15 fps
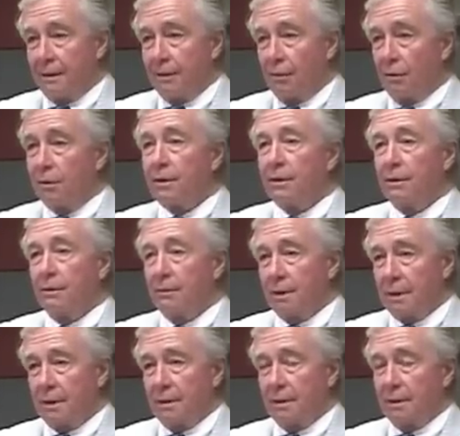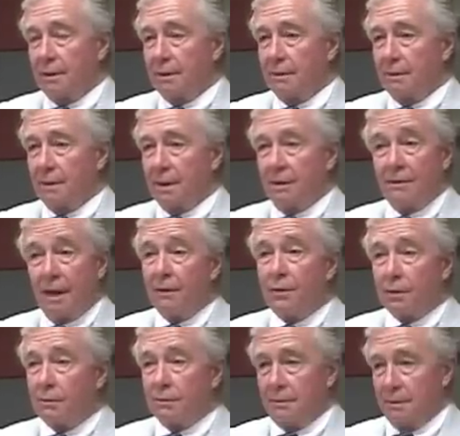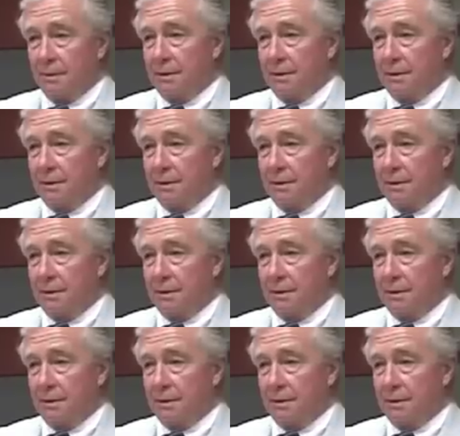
and you ought to do it, and it's ethical.